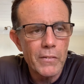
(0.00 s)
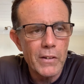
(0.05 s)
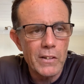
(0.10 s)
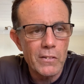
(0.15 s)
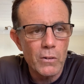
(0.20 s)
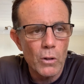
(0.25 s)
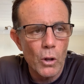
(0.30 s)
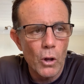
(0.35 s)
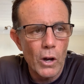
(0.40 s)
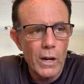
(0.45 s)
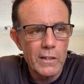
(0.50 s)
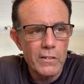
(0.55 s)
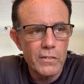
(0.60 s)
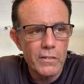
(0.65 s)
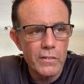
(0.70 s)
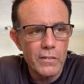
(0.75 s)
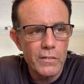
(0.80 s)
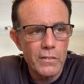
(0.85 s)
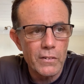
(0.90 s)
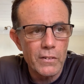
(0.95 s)
glides
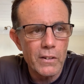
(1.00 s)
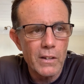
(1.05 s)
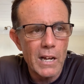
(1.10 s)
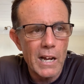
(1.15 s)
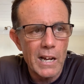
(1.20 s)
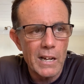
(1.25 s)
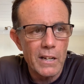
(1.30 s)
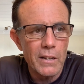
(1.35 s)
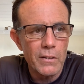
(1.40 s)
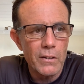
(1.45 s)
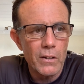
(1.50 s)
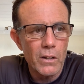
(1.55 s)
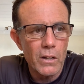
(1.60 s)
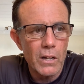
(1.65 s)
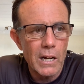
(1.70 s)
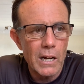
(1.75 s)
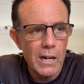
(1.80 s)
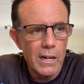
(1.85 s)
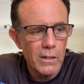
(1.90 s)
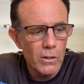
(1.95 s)
and
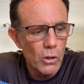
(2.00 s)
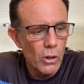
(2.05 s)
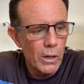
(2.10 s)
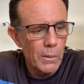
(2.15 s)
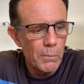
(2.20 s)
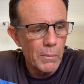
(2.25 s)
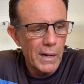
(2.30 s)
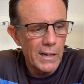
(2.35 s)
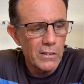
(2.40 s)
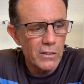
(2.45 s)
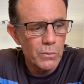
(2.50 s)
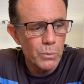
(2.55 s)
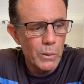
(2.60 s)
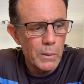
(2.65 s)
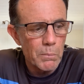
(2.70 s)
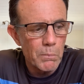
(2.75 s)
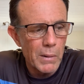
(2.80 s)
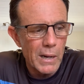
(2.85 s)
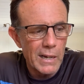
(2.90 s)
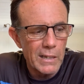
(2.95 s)
glide baits,
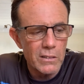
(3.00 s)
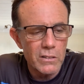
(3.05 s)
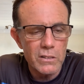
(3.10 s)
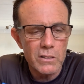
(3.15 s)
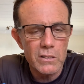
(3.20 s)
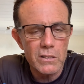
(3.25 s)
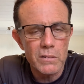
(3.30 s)
swim baits.